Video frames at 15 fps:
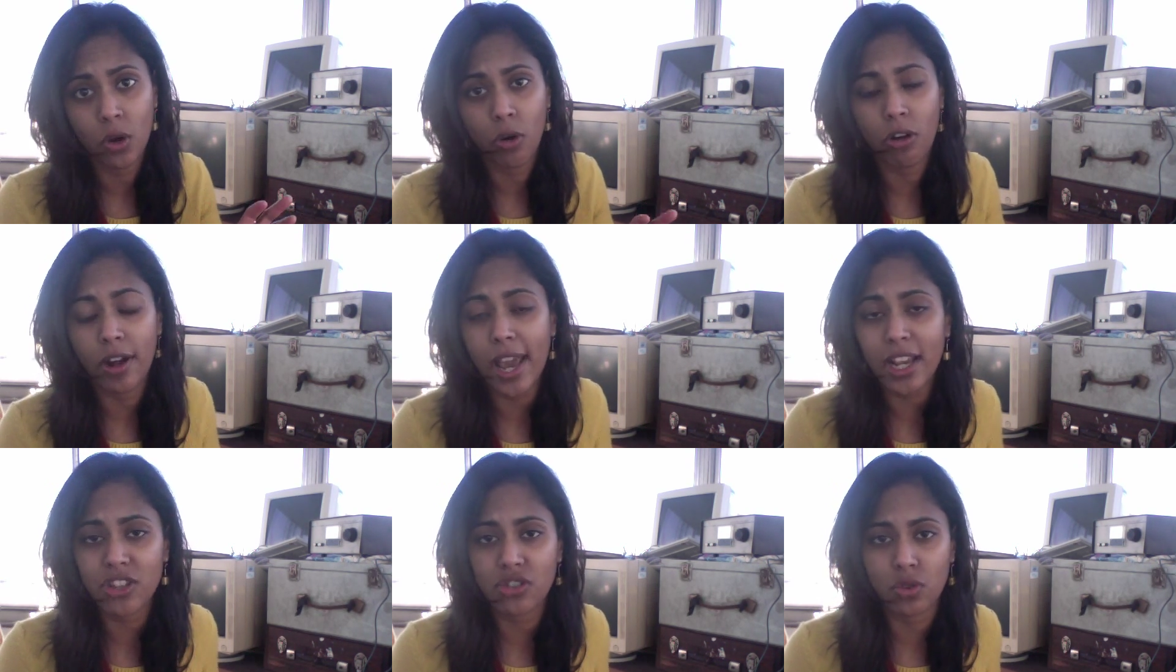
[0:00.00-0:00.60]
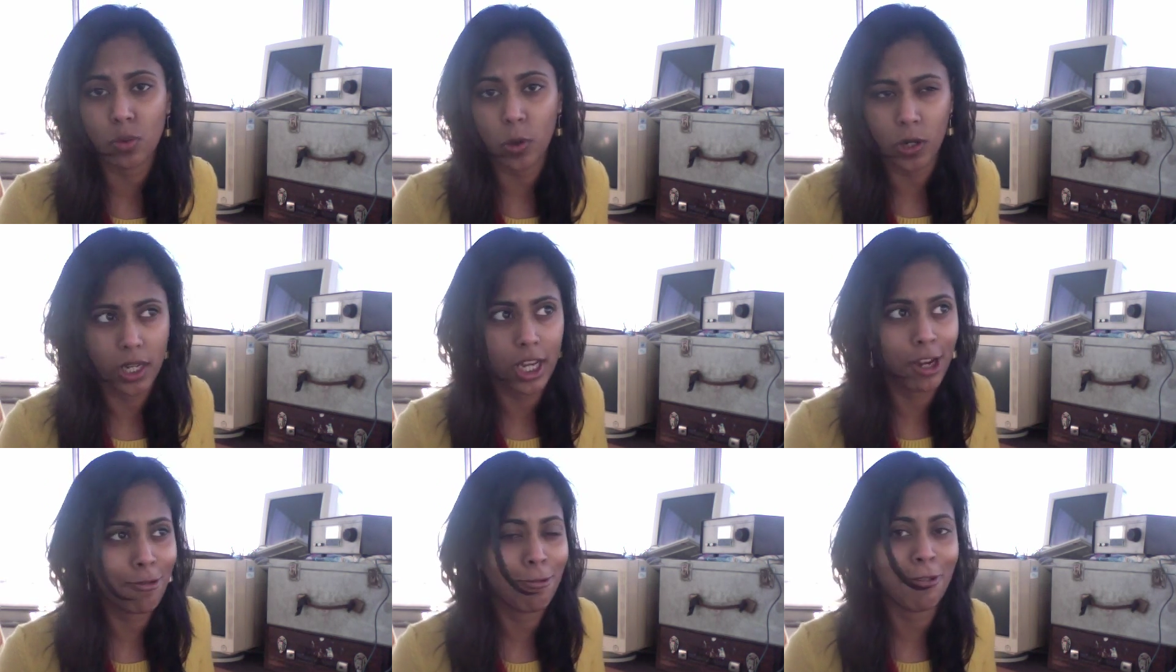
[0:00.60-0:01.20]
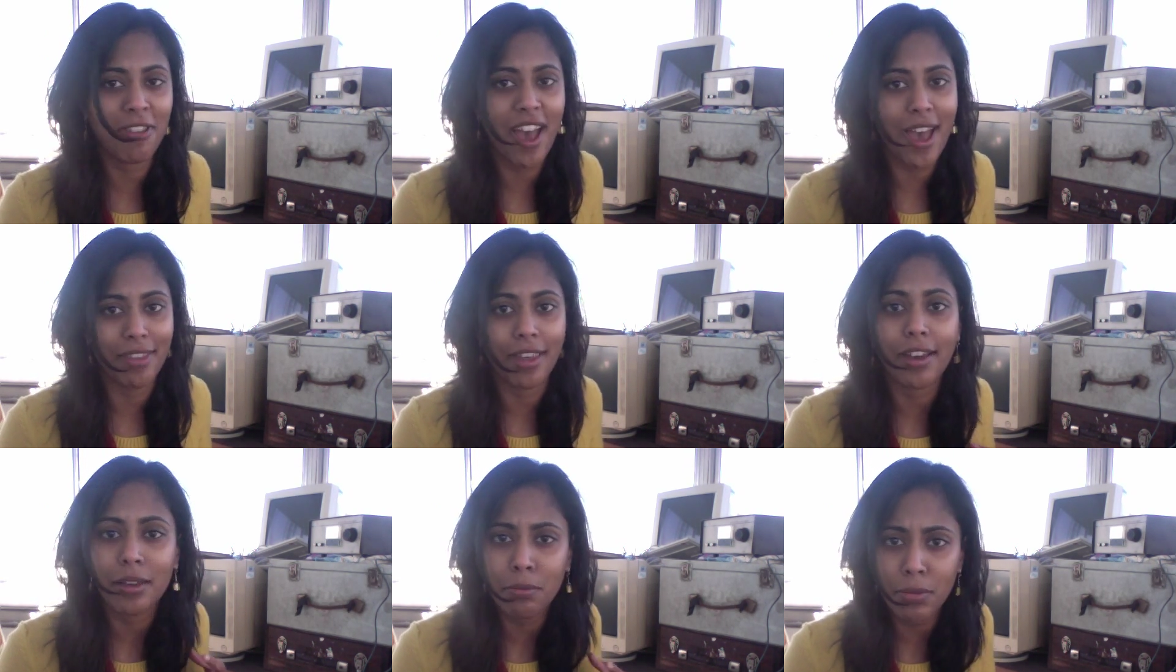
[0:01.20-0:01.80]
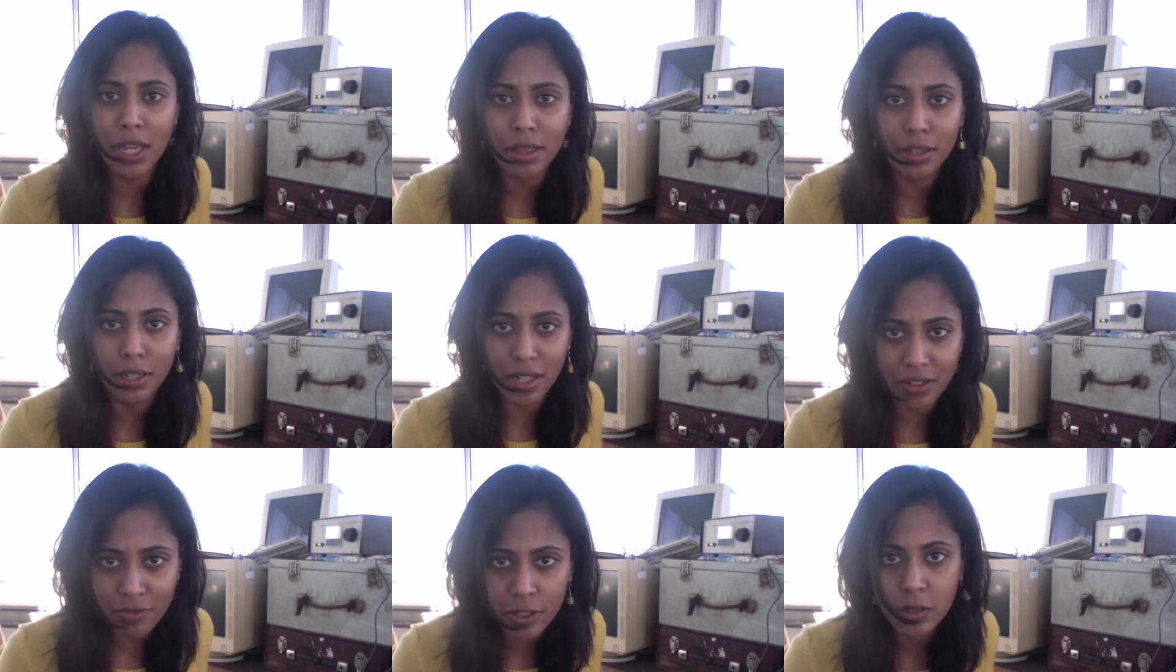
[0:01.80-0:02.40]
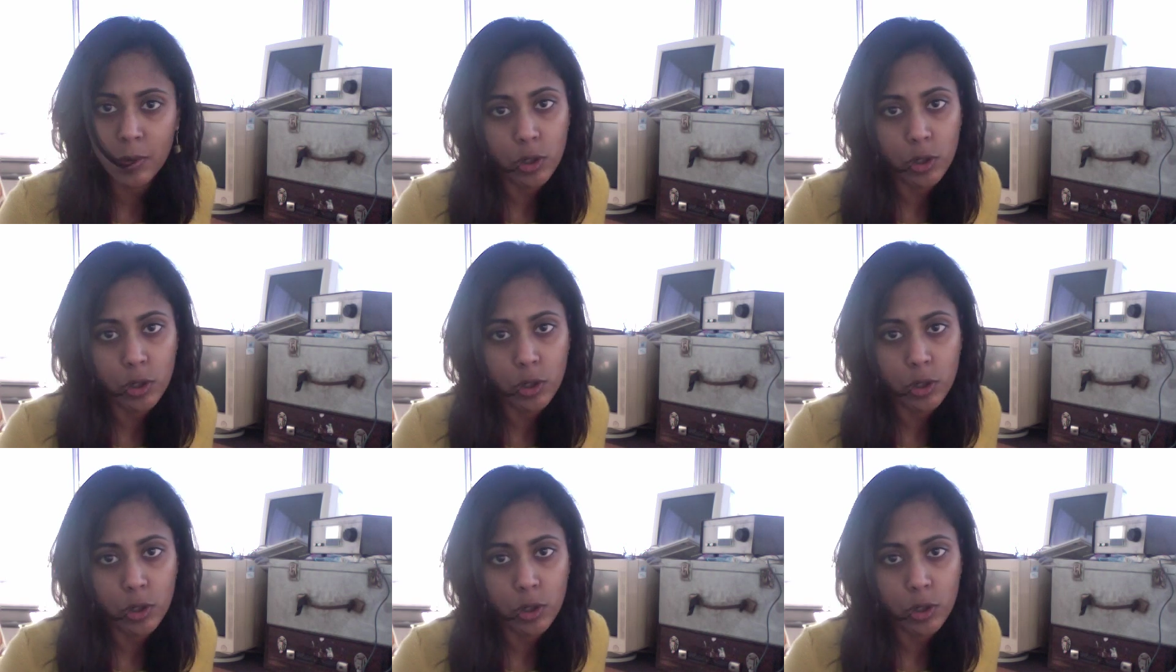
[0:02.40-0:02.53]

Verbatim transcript: or an extra one here or there that can mean the difference